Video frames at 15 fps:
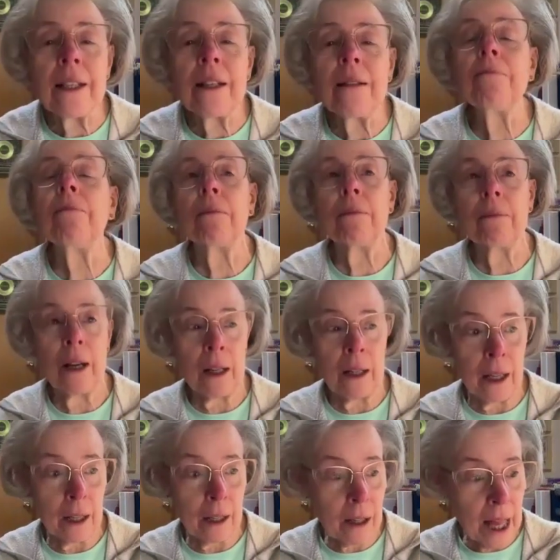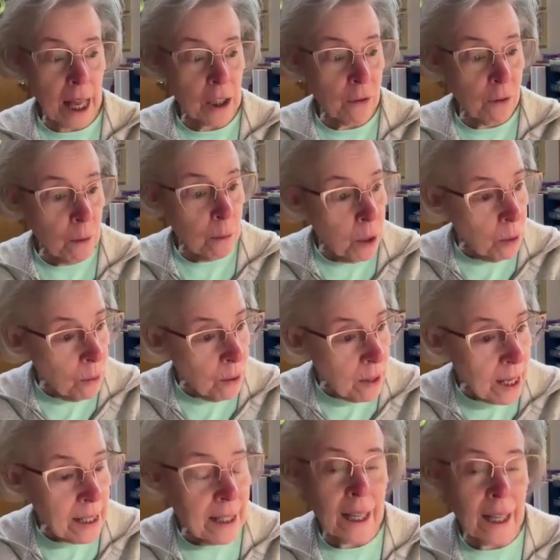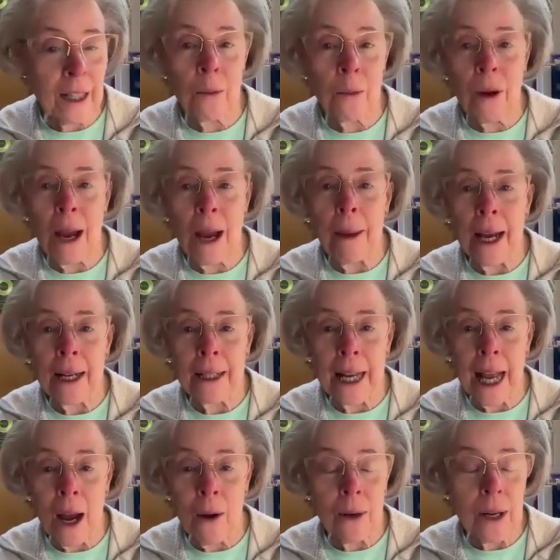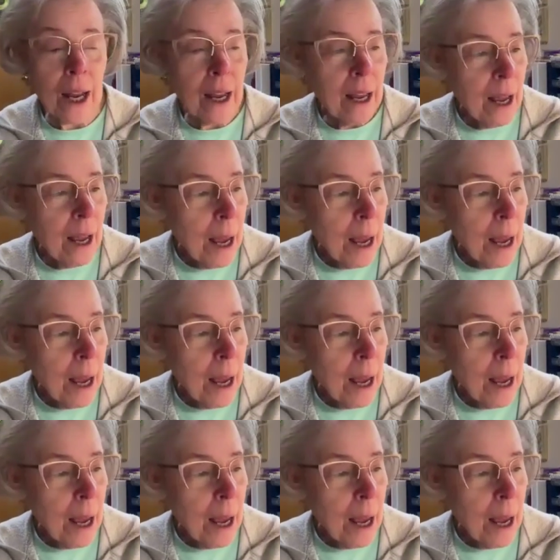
and a glance from you, and they settled right back down.